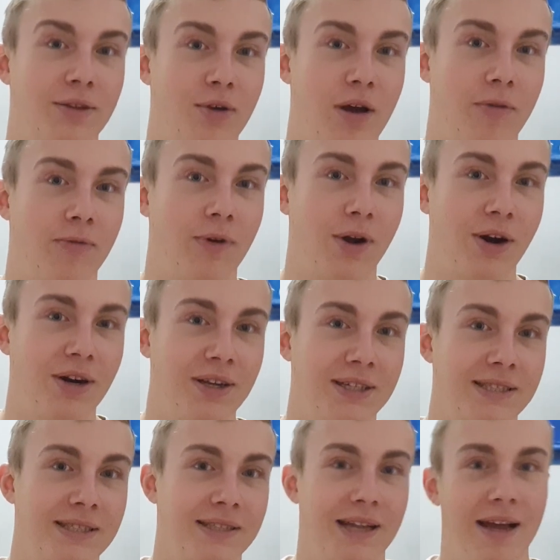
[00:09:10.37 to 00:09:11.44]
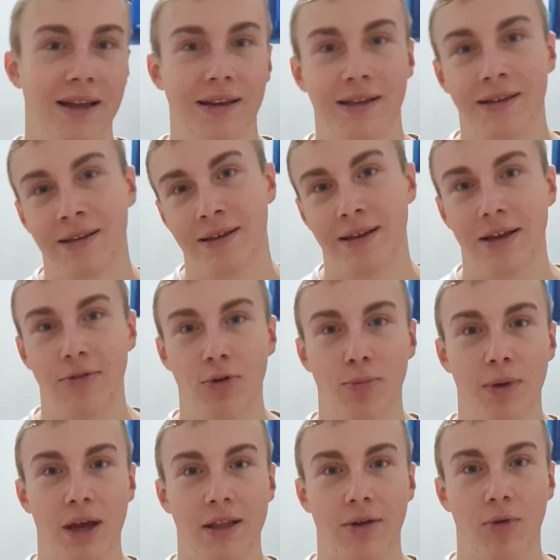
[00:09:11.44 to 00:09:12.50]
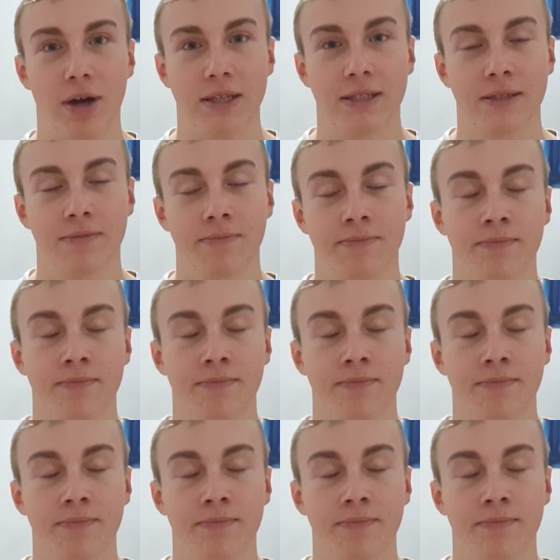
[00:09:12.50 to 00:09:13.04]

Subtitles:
you have learned this than it would be otherwise.